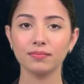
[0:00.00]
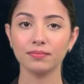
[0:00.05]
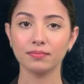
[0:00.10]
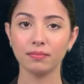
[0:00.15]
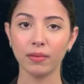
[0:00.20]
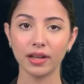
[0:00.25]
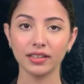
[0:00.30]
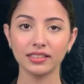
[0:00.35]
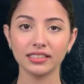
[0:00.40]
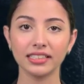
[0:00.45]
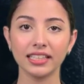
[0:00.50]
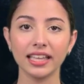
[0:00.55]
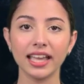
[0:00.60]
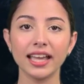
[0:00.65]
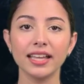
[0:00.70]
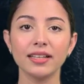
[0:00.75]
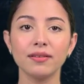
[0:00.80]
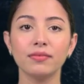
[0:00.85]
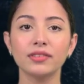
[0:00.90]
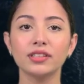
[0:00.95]
Hudsley
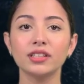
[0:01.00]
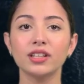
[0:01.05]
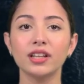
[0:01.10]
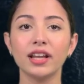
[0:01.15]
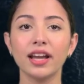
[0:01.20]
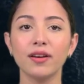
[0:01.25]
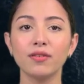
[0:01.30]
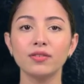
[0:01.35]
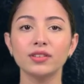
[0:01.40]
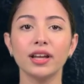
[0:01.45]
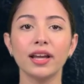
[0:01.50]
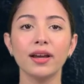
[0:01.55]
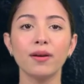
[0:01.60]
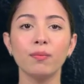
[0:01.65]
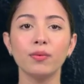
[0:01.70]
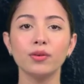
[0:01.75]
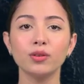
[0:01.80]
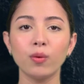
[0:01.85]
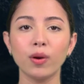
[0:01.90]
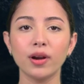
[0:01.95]
Adams and Shadow tied
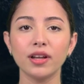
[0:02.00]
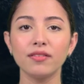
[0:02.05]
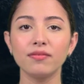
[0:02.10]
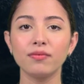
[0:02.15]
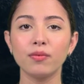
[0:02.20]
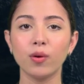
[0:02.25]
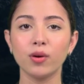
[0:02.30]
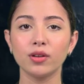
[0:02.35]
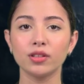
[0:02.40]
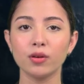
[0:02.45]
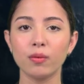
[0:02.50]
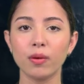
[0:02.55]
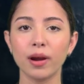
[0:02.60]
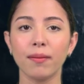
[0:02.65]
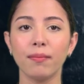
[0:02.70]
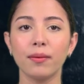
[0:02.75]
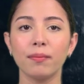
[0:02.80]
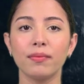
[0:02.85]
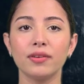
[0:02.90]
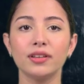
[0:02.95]
with 24 to
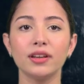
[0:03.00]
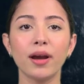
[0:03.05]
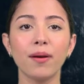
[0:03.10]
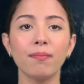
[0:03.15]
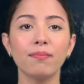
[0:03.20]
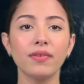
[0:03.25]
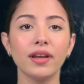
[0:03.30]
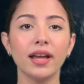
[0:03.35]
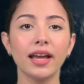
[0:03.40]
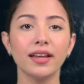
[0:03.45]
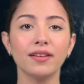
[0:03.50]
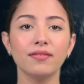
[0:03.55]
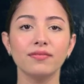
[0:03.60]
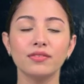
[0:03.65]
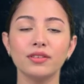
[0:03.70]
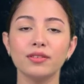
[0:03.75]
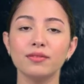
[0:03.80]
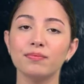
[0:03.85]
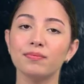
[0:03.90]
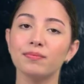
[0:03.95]
wrap up the top
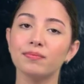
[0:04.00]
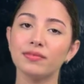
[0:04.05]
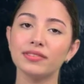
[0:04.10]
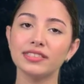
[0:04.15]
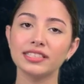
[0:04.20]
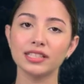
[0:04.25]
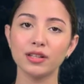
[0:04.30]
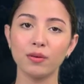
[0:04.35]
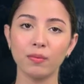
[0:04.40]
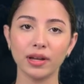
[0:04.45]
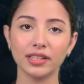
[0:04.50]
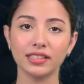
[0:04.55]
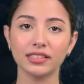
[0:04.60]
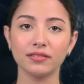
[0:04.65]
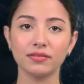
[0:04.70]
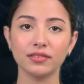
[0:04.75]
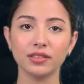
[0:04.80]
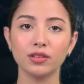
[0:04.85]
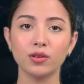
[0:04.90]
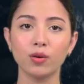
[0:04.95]
5. See the rest
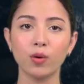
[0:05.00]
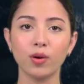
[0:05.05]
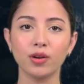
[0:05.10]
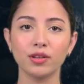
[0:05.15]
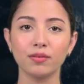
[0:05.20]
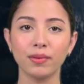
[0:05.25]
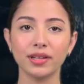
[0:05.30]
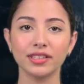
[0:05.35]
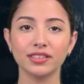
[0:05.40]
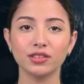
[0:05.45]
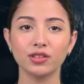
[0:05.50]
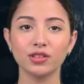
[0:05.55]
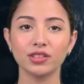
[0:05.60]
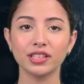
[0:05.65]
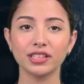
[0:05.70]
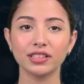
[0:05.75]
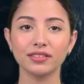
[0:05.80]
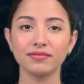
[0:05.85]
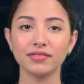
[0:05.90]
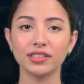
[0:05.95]
of the scores by
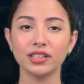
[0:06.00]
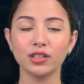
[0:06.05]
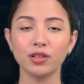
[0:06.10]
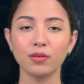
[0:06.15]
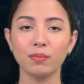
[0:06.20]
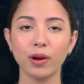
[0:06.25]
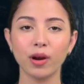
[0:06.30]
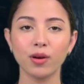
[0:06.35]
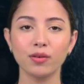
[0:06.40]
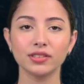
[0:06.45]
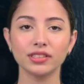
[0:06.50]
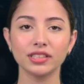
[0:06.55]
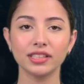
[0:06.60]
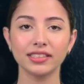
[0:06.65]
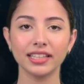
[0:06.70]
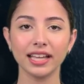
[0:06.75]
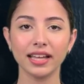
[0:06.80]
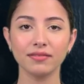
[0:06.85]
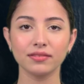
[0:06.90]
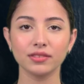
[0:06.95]
searching the featured posts on
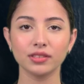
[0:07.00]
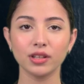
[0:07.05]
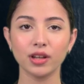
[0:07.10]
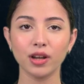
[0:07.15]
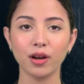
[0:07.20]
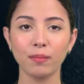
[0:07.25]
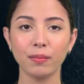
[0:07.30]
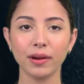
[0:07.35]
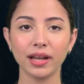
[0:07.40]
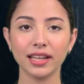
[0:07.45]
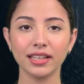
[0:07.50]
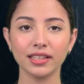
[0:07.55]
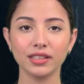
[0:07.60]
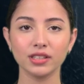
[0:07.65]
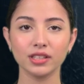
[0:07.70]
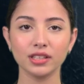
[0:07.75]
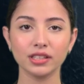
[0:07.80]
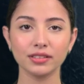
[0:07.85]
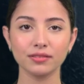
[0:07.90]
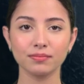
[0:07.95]
the After Dark
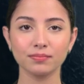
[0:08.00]
page.